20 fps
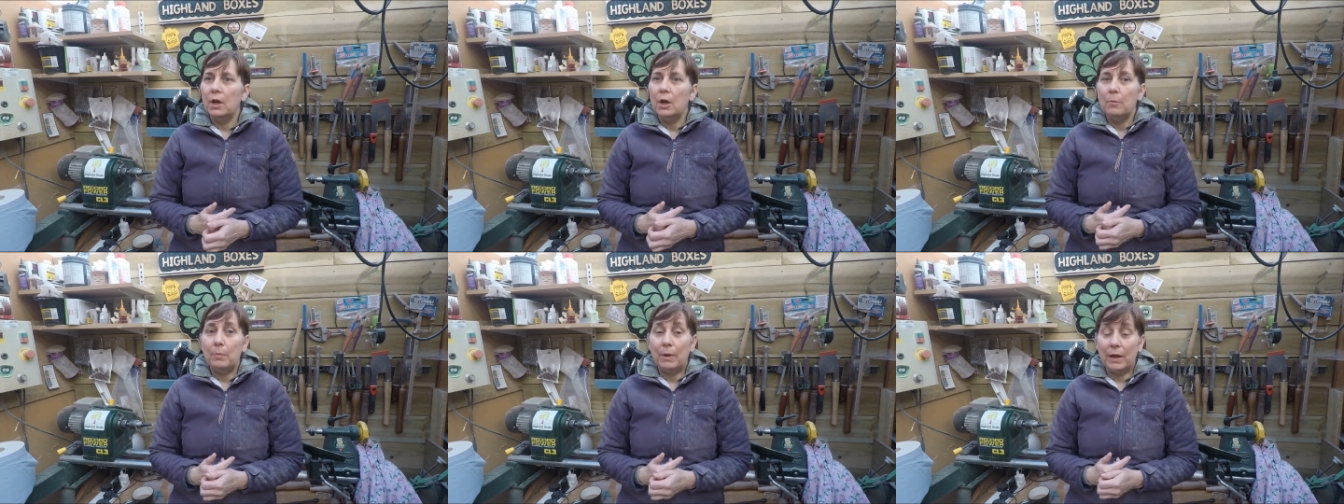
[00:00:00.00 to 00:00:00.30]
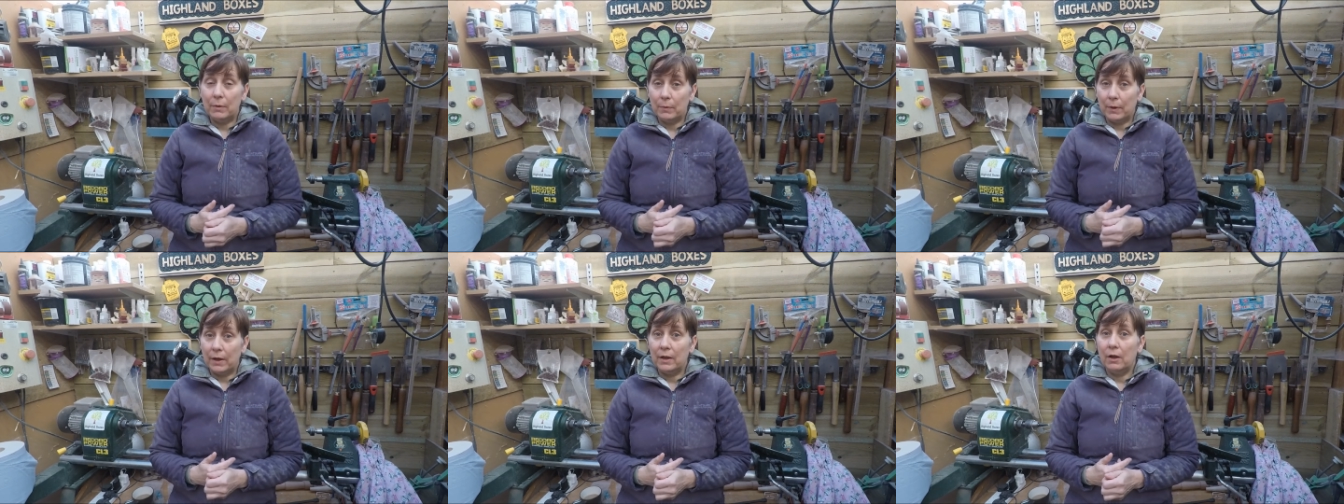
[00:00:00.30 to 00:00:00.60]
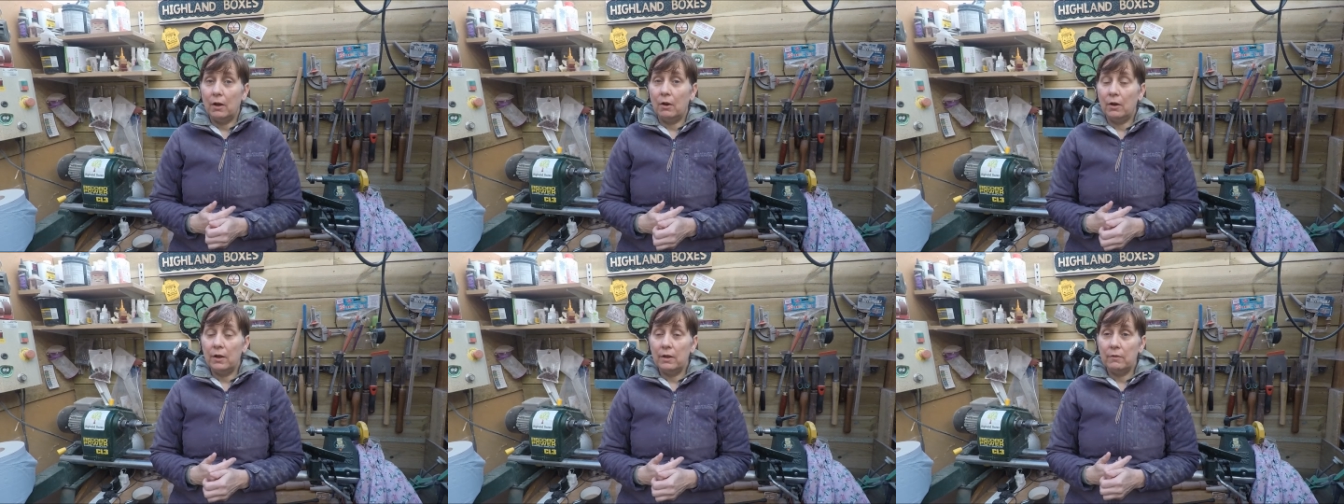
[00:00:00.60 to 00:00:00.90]
But anyway,
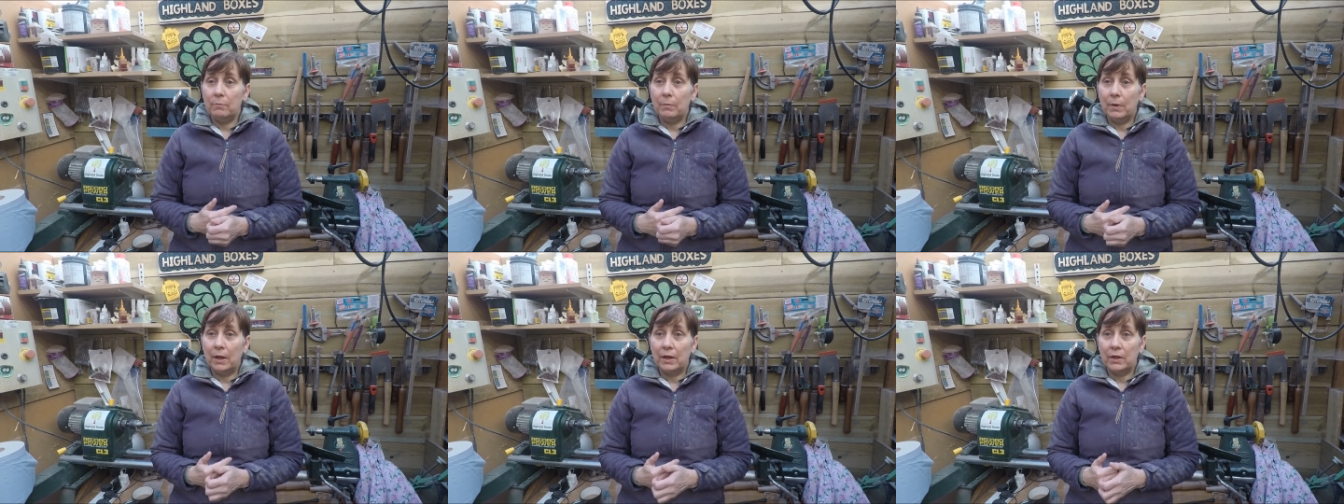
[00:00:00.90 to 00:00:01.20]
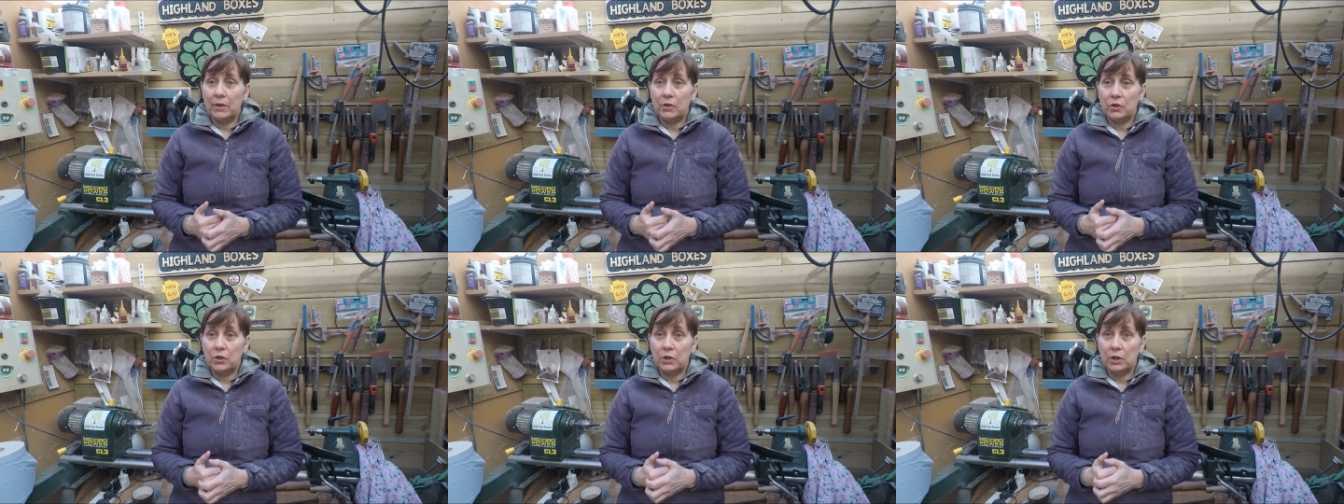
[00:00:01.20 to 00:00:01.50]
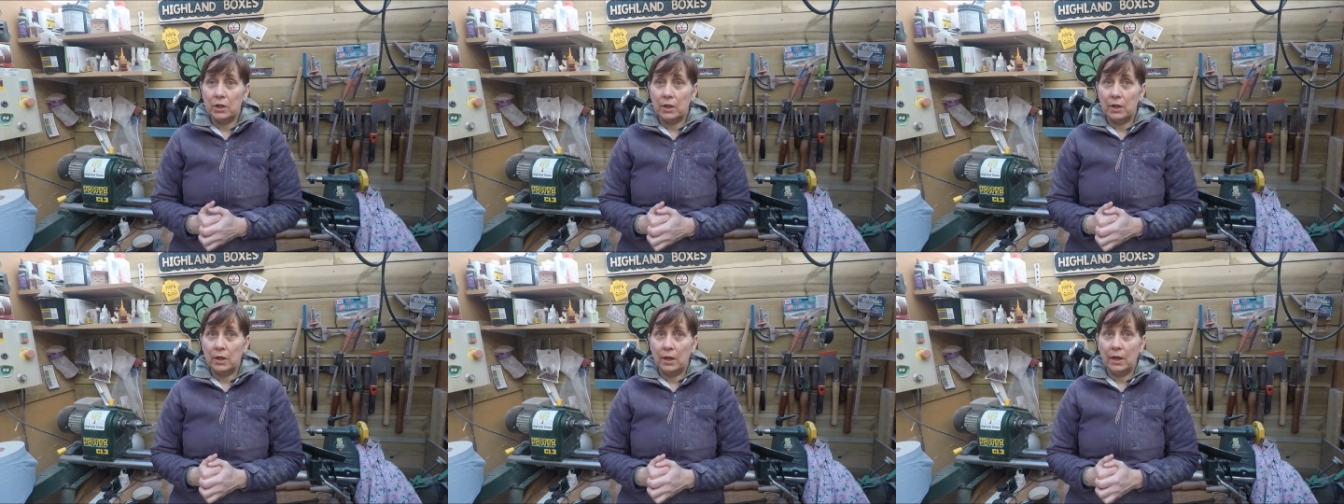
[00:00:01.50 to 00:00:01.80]
I have managed
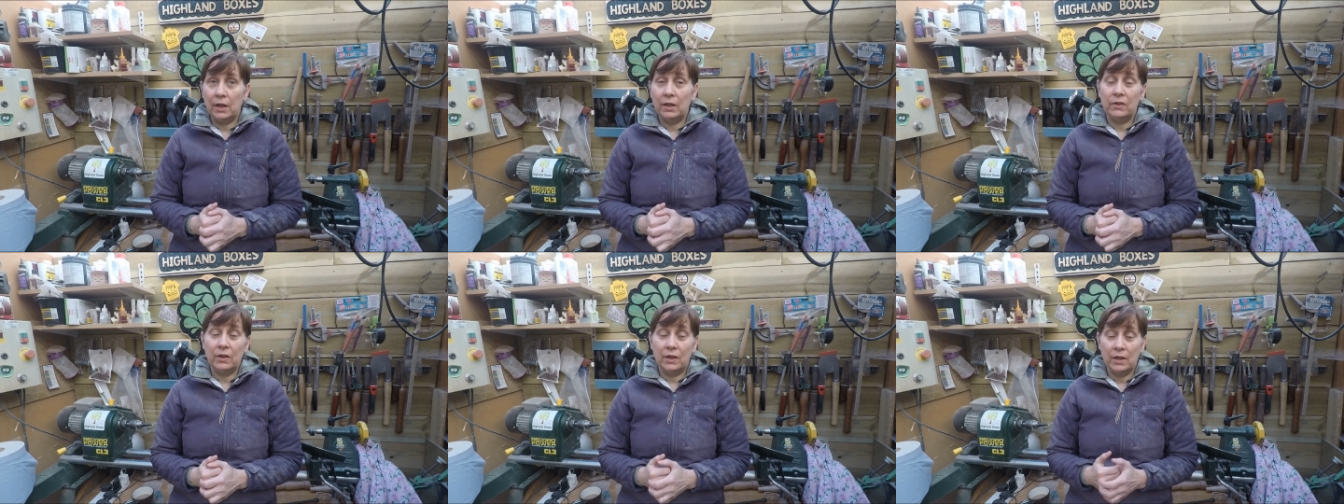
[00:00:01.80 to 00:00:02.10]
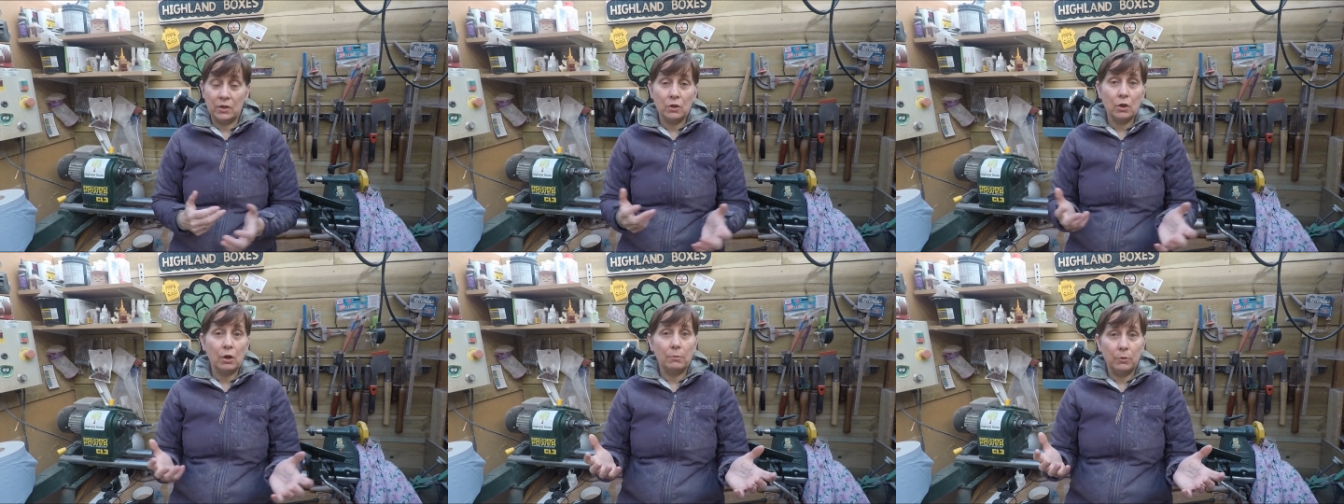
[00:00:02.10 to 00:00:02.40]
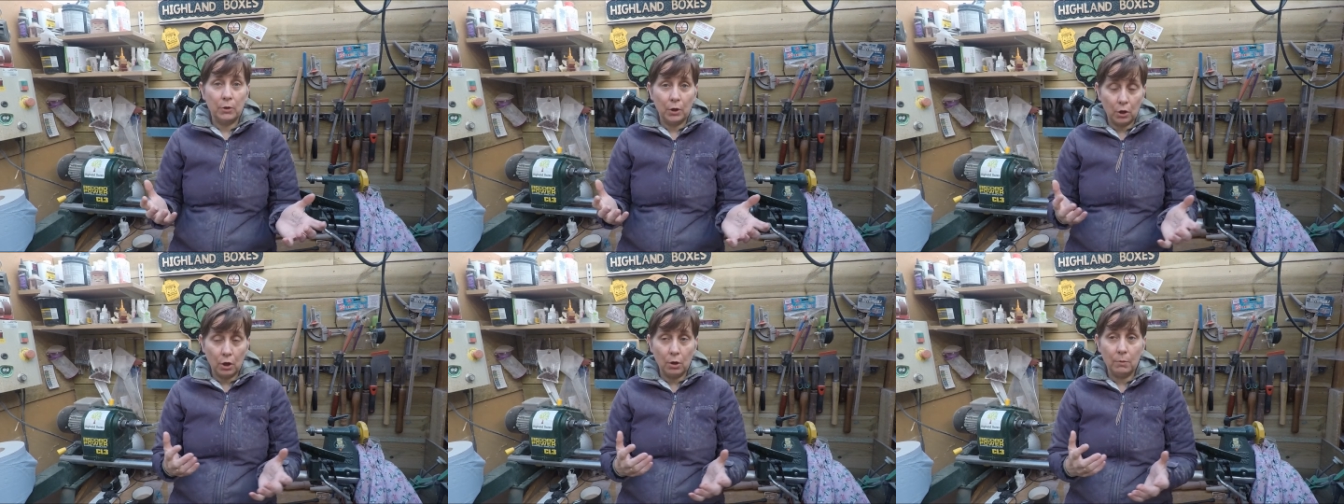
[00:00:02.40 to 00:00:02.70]
to,
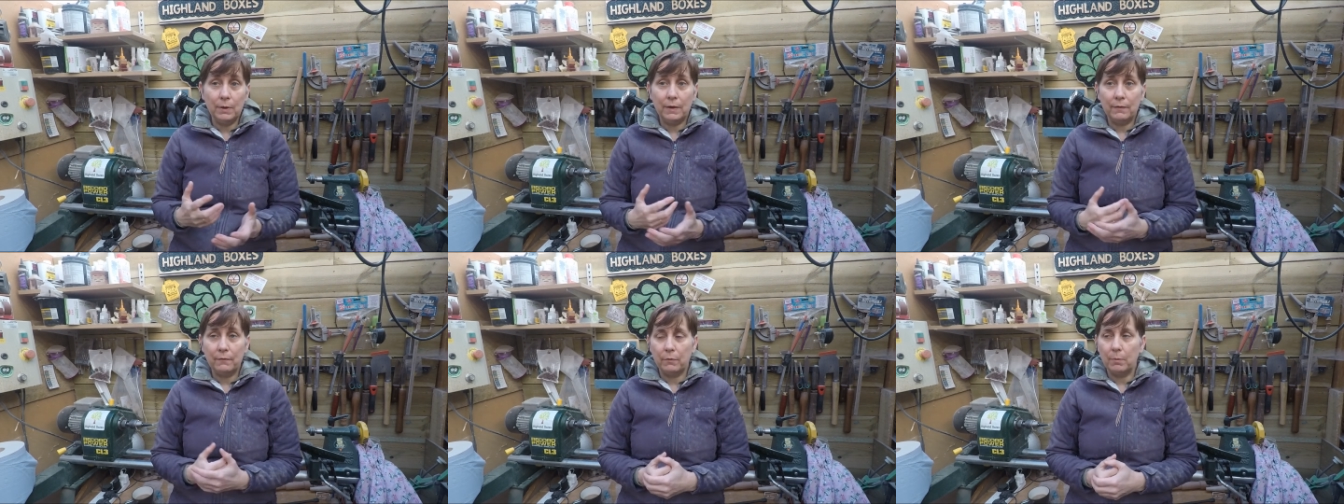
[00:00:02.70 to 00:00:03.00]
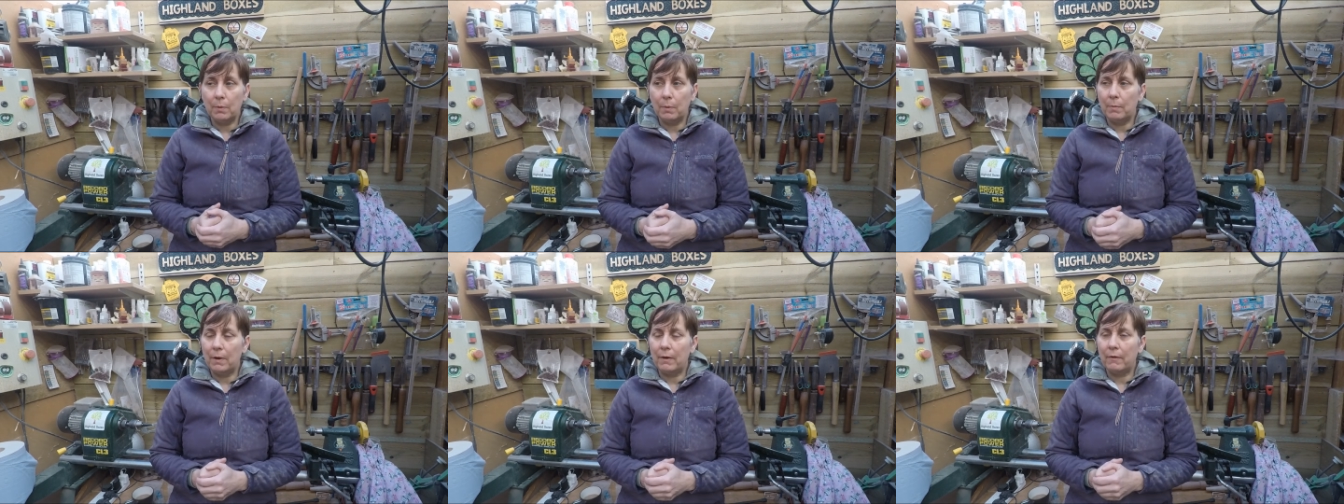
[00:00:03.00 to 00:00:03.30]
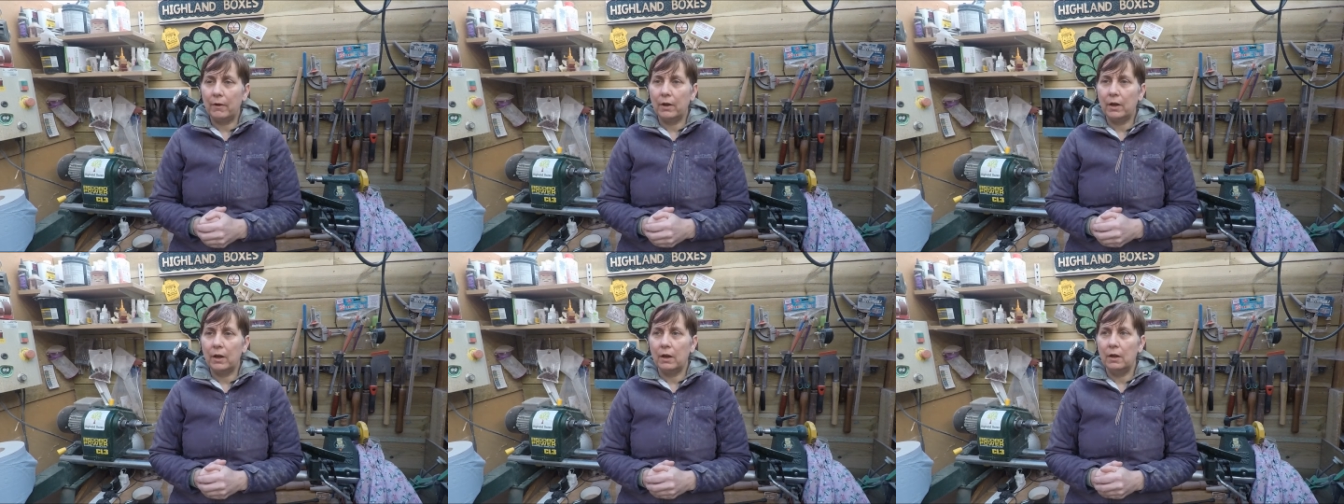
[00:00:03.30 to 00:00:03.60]
they're coming in from
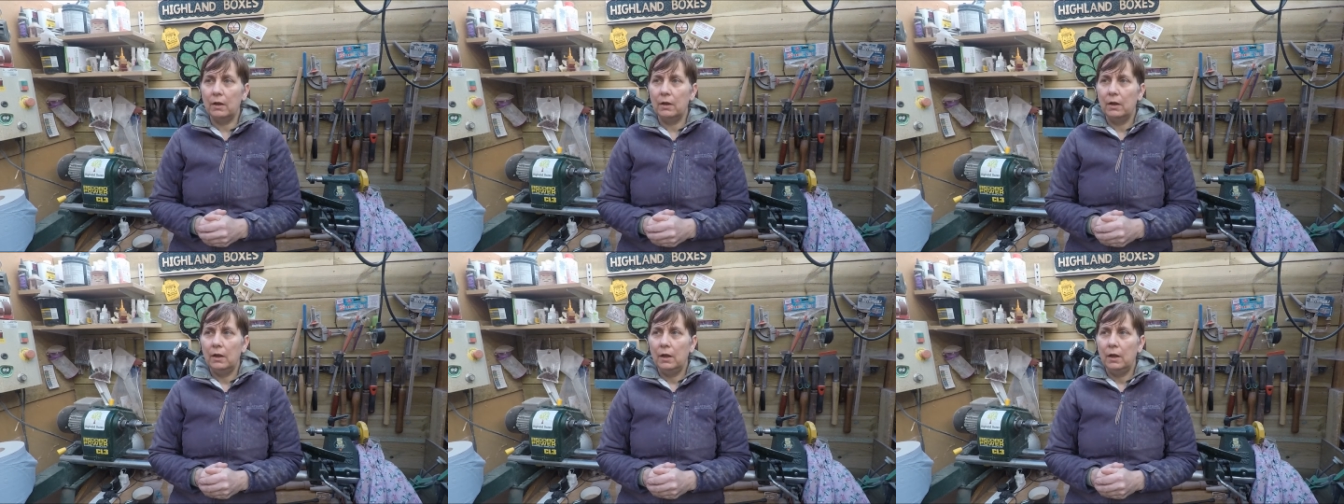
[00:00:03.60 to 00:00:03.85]
America,